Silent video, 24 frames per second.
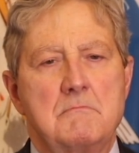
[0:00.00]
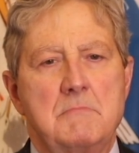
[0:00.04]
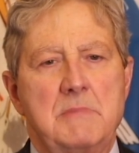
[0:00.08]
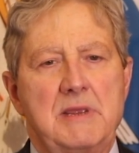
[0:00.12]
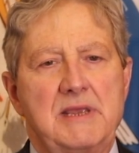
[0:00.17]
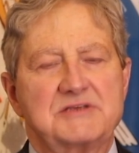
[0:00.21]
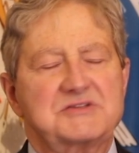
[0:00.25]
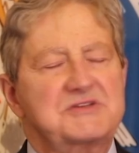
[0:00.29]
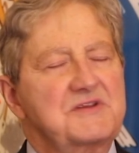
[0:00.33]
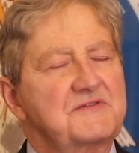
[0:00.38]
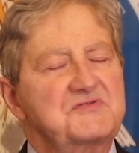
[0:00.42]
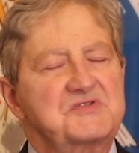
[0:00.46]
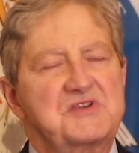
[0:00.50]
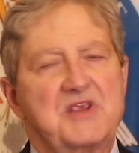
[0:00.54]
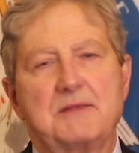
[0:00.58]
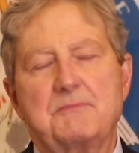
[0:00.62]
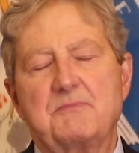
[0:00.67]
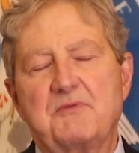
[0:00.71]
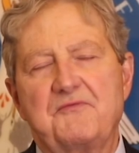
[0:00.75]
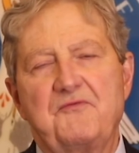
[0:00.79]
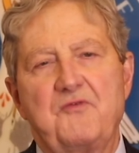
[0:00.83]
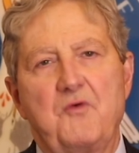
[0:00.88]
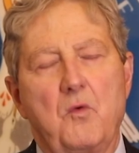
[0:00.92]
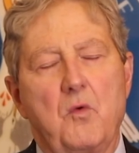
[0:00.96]
As I've
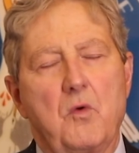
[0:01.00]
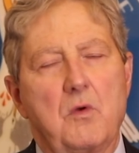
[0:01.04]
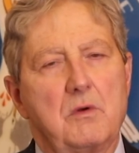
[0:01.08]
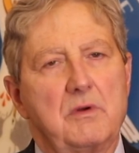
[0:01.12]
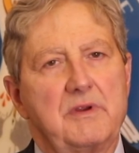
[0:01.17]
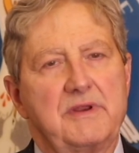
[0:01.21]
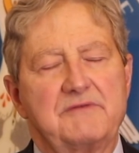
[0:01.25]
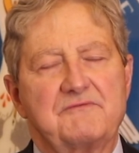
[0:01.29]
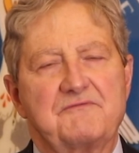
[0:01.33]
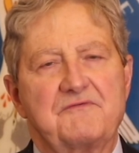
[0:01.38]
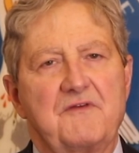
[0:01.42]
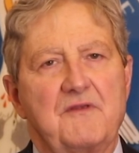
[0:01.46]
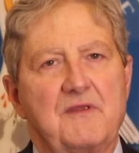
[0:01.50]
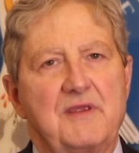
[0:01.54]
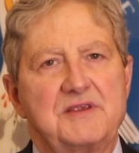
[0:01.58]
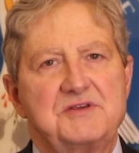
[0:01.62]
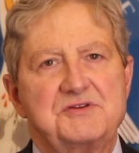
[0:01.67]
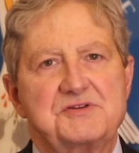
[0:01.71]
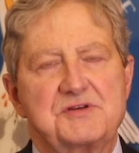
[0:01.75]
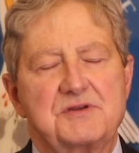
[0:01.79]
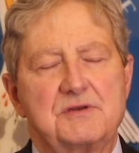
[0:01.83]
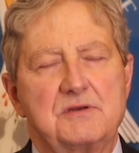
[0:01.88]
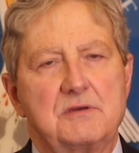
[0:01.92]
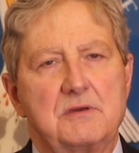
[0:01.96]
said before,
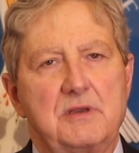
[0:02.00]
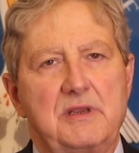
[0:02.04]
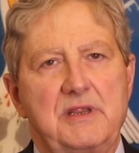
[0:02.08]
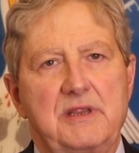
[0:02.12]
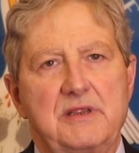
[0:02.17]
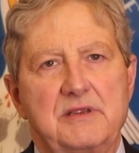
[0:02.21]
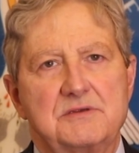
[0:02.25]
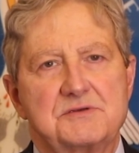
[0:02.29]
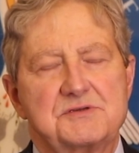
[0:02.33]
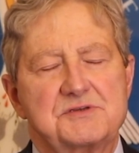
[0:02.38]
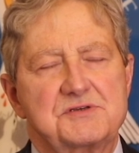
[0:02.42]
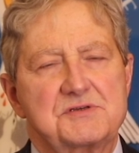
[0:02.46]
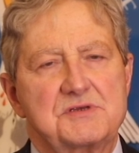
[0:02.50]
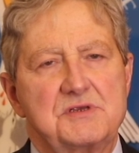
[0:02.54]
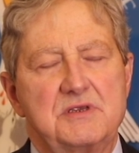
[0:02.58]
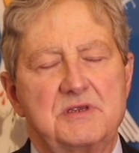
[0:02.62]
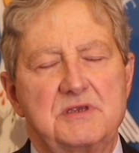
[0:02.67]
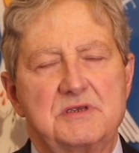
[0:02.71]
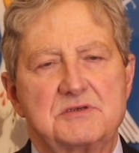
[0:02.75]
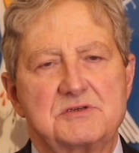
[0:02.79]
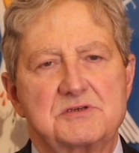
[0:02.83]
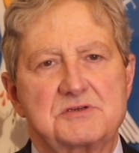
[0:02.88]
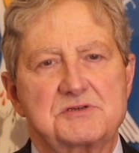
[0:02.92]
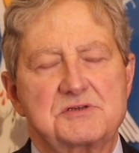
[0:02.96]
inflation
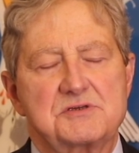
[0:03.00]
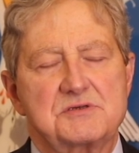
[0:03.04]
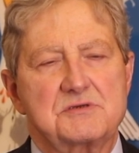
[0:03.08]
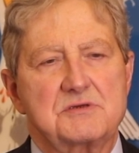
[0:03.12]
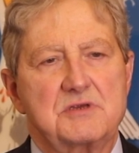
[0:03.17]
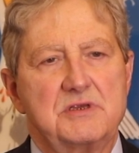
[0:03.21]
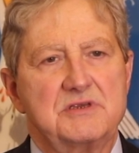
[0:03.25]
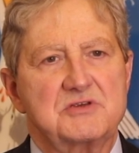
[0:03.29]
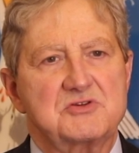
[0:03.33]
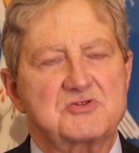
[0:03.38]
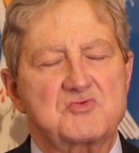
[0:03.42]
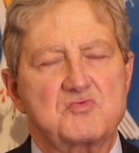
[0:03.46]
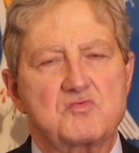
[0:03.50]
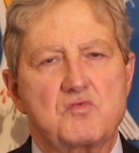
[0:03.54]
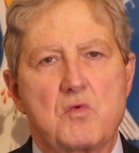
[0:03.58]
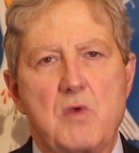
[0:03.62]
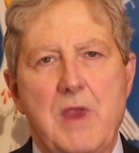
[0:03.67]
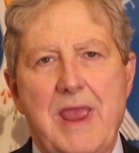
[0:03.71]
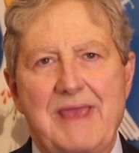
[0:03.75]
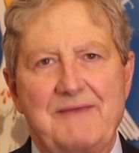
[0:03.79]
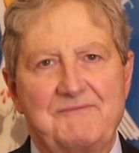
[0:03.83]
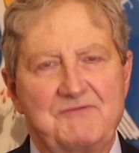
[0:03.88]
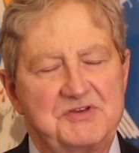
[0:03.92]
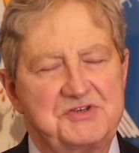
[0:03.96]
is
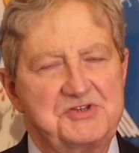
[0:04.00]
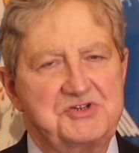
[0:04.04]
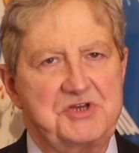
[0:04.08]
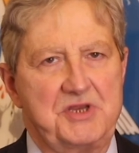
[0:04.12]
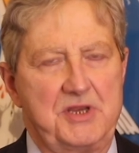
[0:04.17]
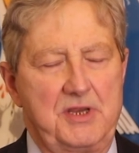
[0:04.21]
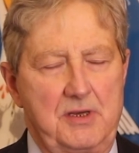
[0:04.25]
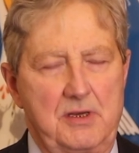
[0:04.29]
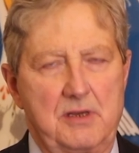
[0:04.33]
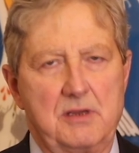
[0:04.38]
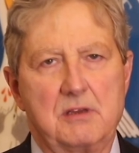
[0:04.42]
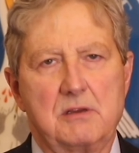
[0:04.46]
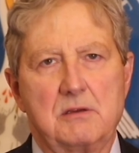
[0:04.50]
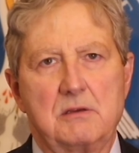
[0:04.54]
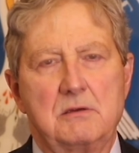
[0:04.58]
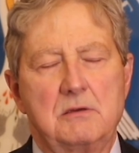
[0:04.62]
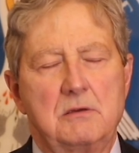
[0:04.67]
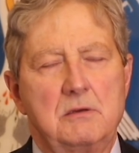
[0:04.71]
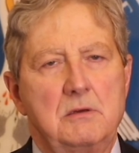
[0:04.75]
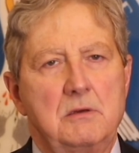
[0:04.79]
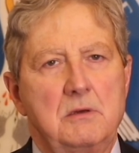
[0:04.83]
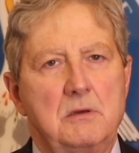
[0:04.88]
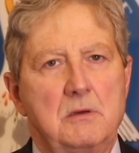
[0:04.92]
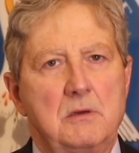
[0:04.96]
ravaging
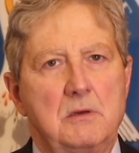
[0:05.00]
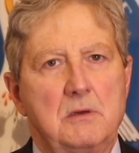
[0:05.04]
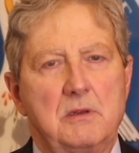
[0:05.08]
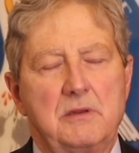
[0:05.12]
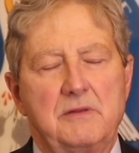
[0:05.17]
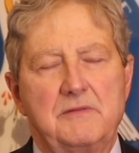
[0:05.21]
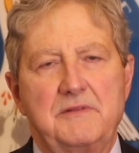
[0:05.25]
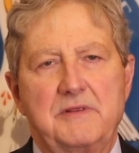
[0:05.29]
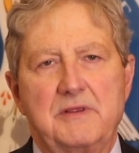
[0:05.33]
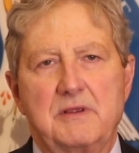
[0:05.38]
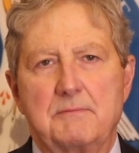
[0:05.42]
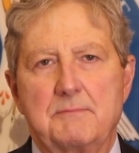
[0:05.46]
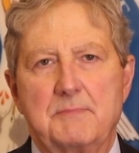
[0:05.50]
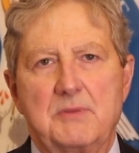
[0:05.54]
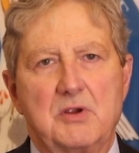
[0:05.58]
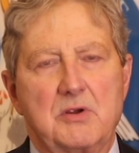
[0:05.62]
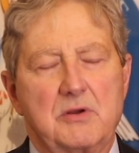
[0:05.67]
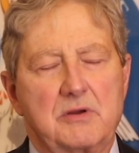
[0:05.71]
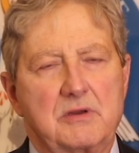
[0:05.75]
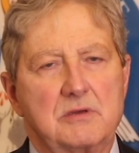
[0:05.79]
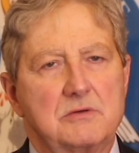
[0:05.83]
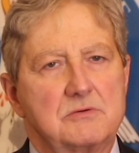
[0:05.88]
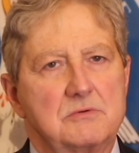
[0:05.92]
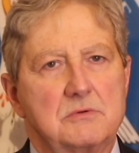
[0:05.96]
the
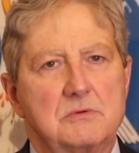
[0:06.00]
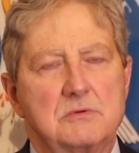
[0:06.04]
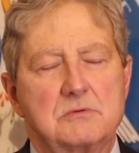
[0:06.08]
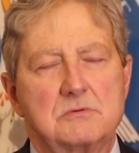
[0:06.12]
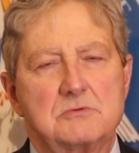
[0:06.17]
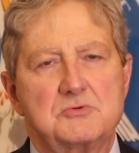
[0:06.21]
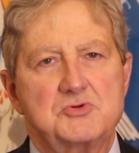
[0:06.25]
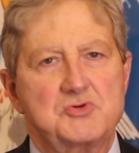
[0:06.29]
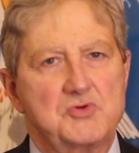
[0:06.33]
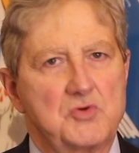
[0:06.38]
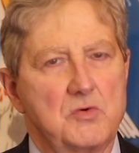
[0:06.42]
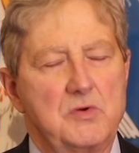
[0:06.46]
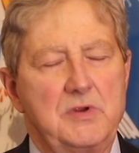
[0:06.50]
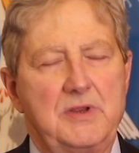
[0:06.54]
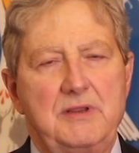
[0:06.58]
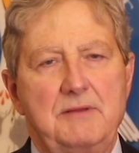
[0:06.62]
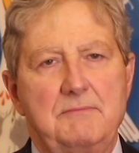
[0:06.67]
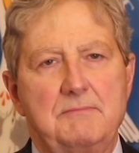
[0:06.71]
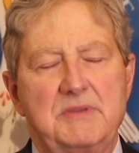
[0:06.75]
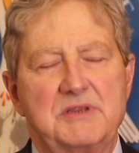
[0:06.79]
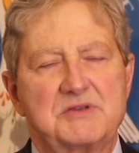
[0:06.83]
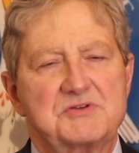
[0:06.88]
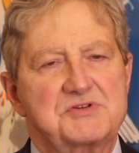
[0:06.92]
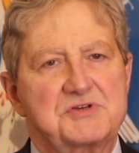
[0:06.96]
American
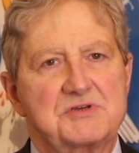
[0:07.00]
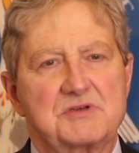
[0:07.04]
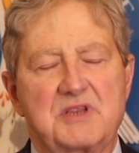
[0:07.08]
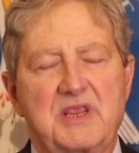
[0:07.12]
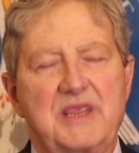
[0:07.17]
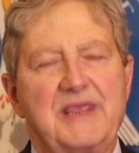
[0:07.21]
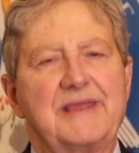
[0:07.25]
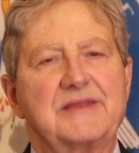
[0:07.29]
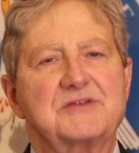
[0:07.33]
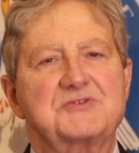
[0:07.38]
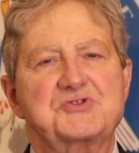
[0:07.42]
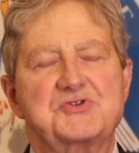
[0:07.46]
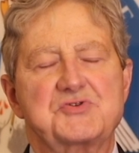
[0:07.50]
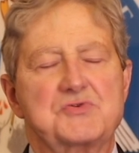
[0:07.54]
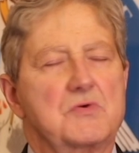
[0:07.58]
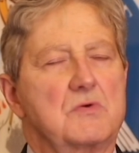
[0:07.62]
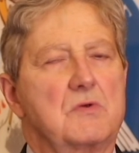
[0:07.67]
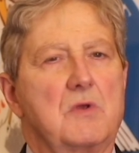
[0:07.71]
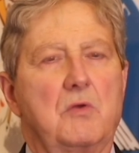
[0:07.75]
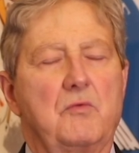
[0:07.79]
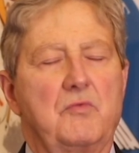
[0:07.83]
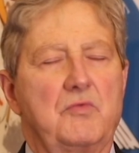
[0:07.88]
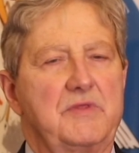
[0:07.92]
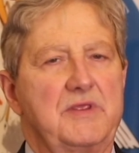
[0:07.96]
dream. It's a cancer
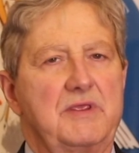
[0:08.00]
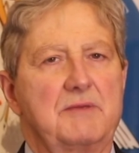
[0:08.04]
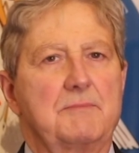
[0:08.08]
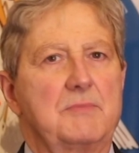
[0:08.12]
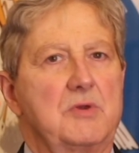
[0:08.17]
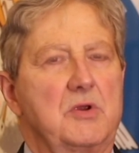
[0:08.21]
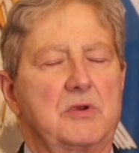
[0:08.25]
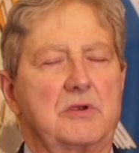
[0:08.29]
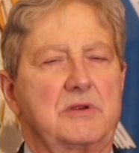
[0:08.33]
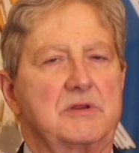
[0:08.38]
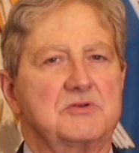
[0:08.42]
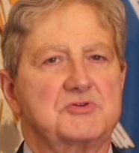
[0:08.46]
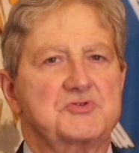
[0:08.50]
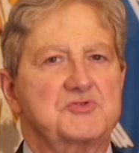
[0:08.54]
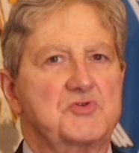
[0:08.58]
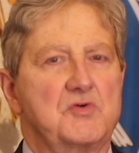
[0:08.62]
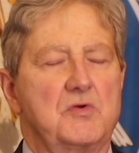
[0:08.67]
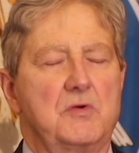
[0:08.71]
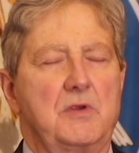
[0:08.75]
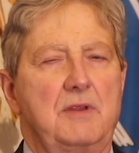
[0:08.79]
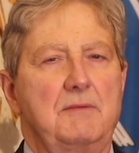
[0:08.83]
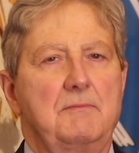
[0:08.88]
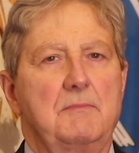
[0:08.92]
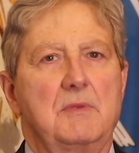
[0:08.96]
on the American
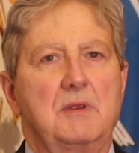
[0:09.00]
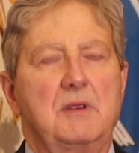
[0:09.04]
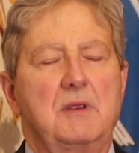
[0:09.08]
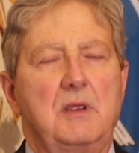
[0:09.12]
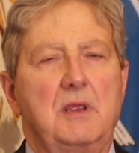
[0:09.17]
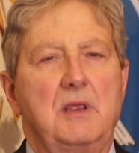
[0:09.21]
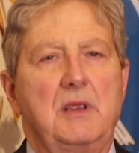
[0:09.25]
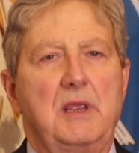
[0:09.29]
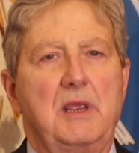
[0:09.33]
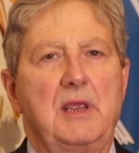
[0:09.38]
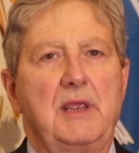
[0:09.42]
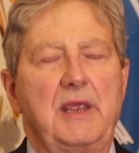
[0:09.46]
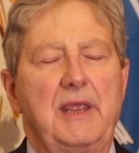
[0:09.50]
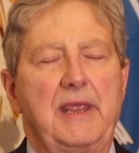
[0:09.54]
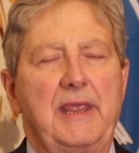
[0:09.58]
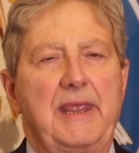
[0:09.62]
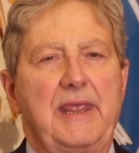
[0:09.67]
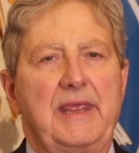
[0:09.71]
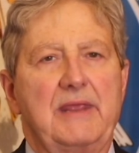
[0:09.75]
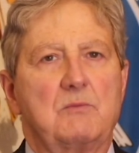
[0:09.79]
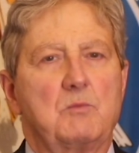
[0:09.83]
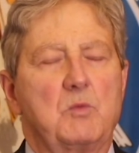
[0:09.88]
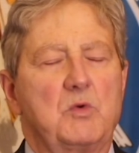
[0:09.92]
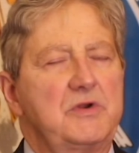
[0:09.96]
dream.
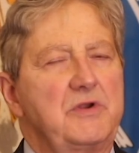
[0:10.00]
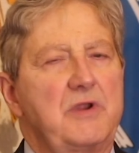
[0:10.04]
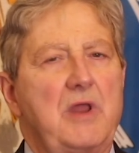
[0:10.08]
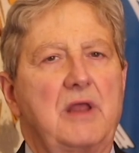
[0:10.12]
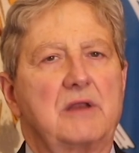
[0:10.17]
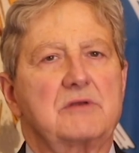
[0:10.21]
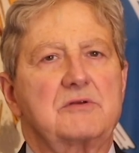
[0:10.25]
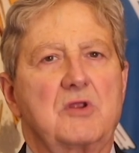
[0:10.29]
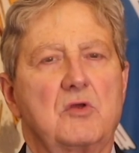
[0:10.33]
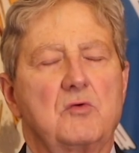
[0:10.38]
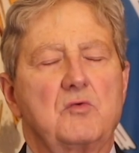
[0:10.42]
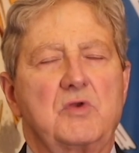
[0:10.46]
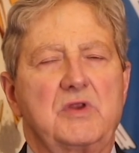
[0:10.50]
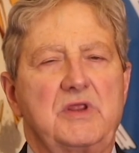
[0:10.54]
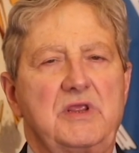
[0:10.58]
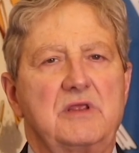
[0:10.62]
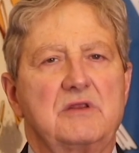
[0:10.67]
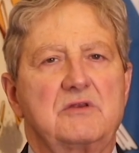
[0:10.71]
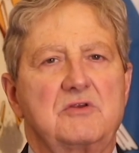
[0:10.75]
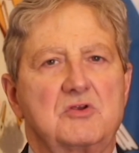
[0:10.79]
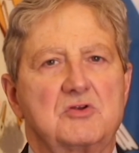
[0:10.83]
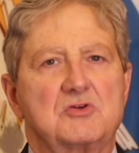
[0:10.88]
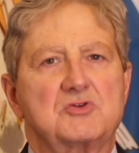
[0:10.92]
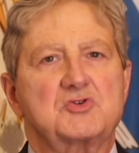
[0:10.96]
And we're not going to
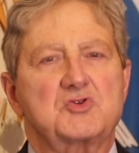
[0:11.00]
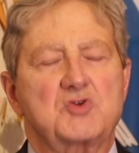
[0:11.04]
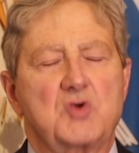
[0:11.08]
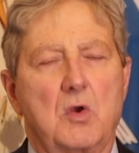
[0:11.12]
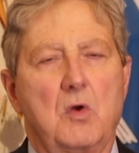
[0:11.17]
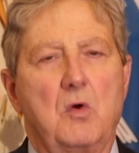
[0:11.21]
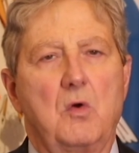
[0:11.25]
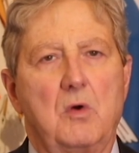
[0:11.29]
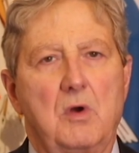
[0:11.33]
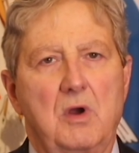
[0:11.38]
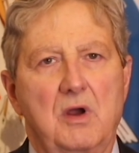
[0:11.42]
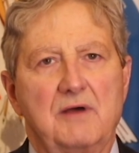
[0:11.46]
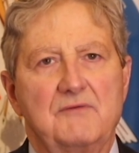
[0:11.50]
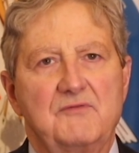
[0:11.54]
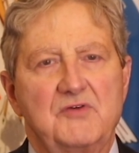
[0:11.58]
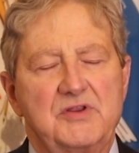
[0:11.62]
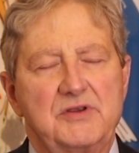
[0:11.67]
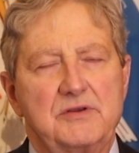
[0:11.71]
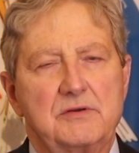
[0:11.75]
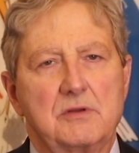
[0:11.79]
get control of it